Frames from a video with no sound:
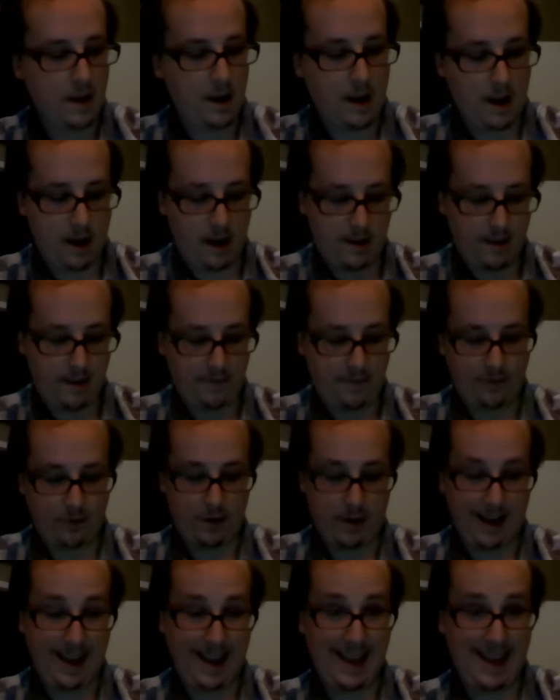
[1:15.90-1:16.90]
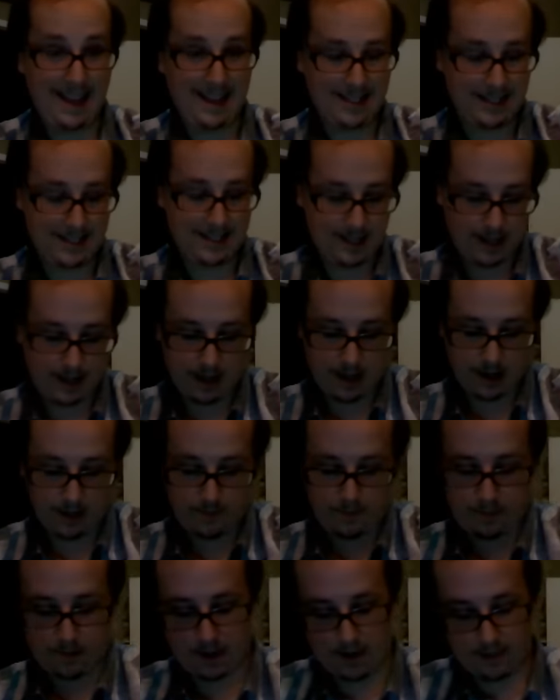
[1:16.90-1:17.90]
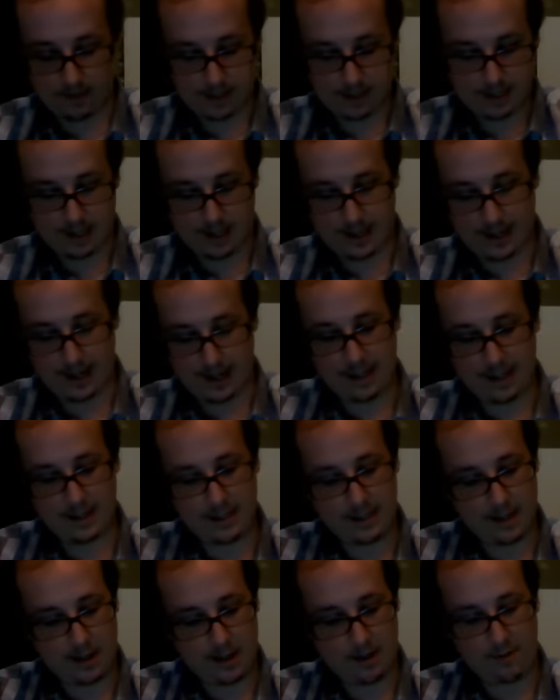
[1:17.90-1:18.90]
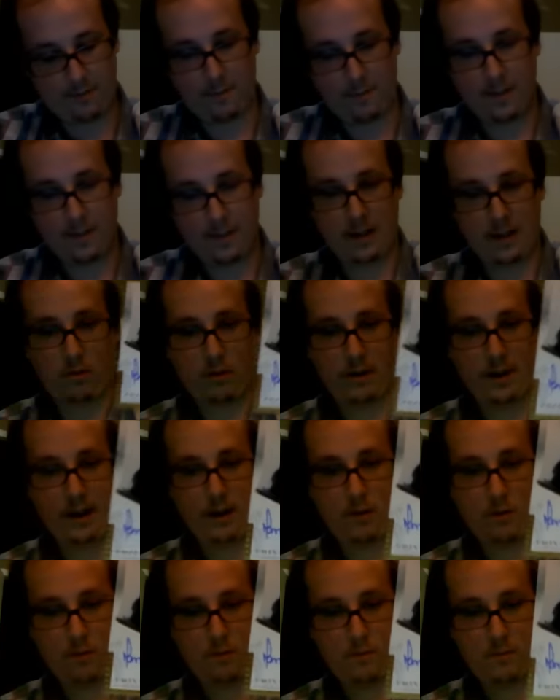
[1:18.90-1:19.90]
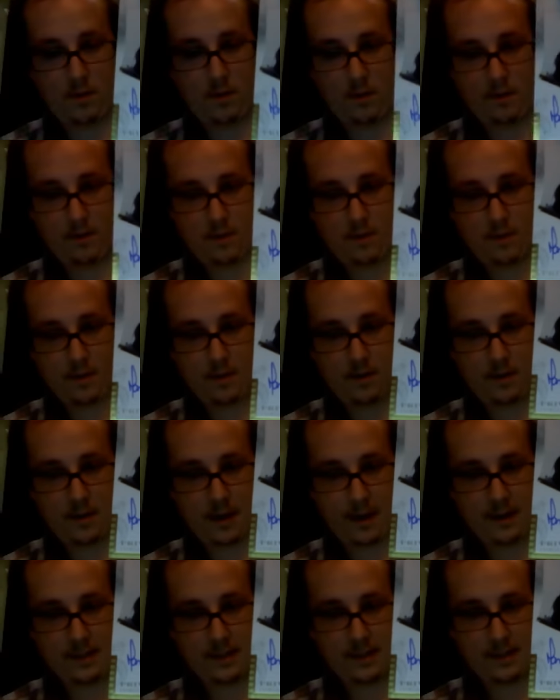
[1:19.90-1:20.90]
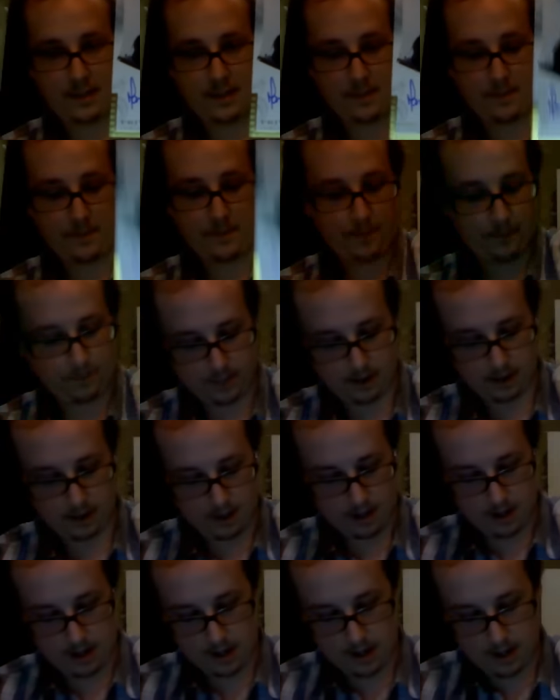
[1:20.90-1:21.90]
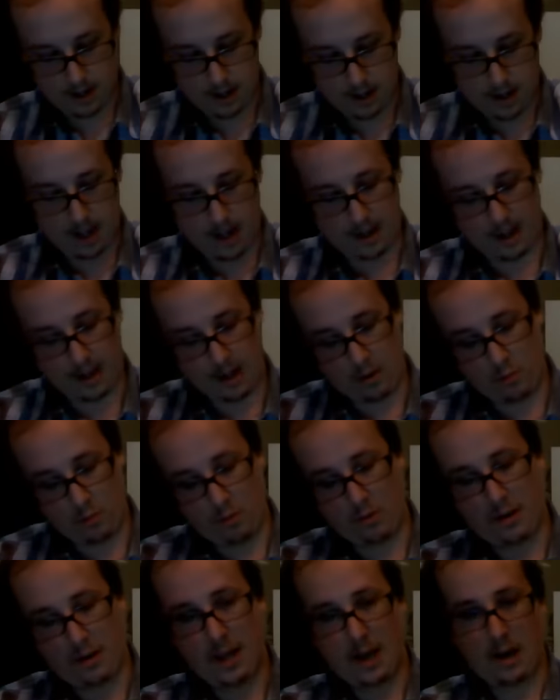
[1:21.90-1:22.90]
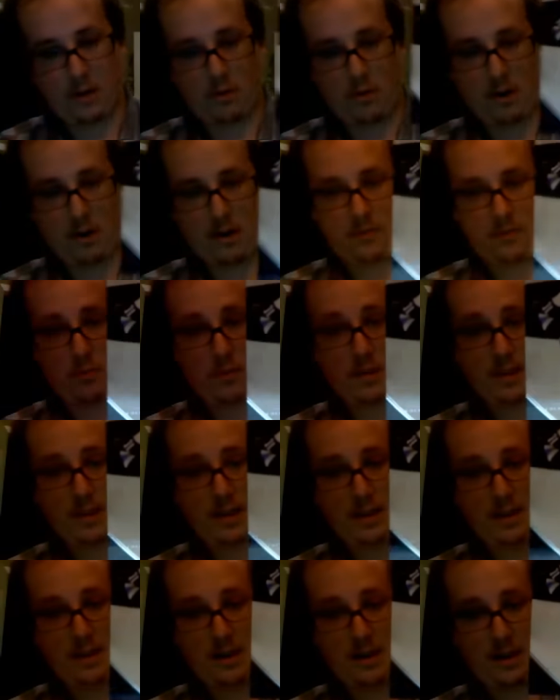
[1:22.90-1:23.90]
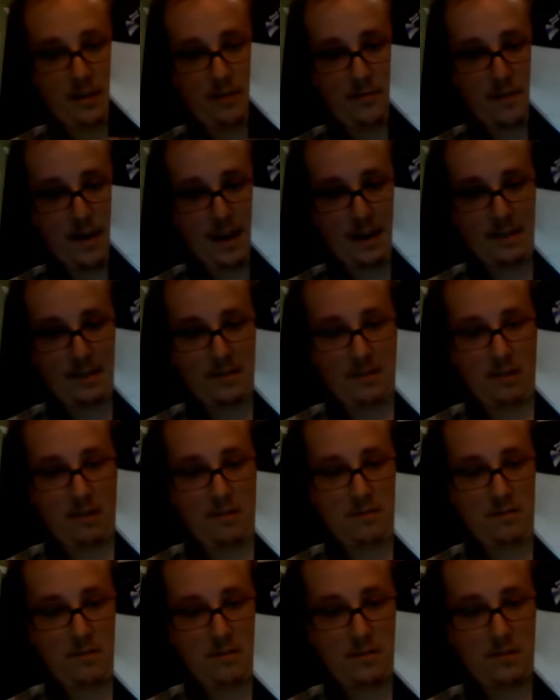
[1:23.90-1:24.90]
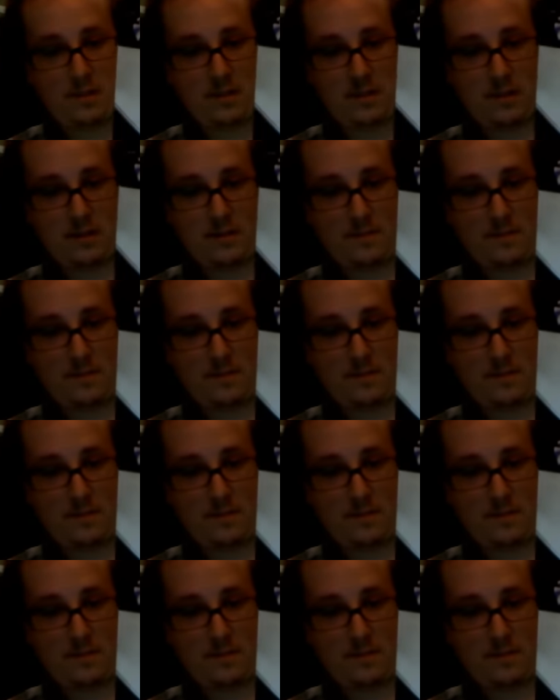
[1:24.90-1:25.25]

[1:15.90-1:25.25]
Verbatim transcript: Uh, then for the hits, I got a private signings of Manon Rheaume. Nice. I got a rookie auto out of 199 of Matt Calvert.